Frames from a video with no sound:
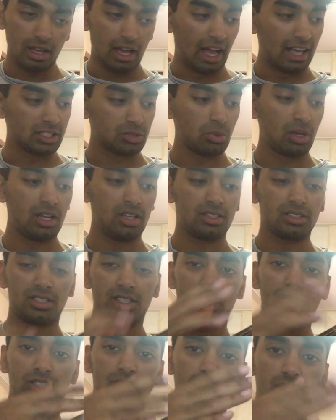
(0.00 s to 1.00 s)
as well as
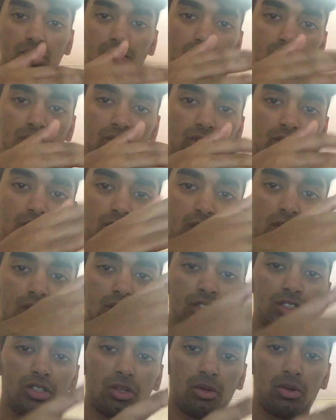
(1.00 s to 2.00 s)
these 2,
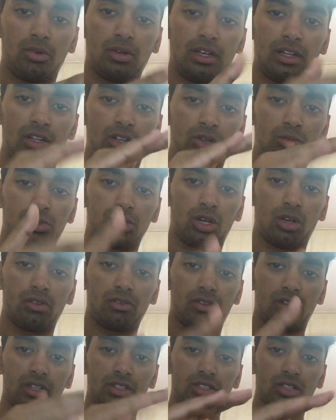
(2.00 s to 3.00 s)
so it loops
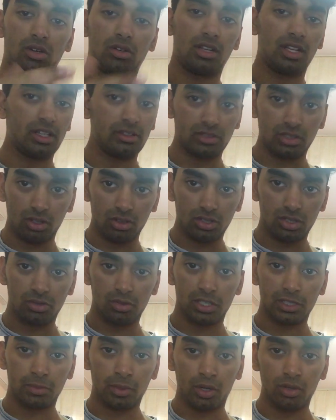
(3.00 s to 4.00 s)
over it, so it leaves those 2
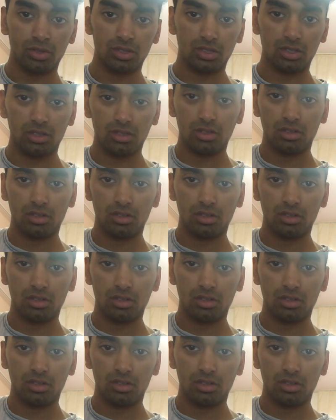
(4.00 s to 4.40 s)
exposed.